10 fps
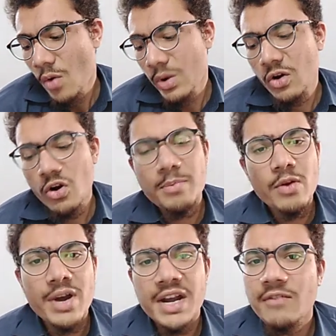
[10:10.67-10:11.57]
We could be
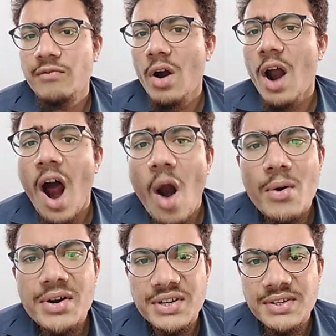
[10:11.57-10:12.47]
waiting for
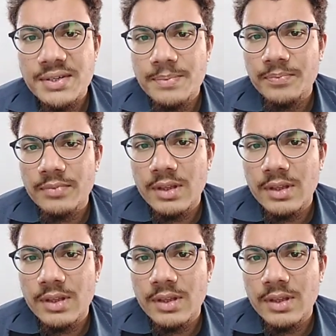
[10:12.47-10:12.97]
hours.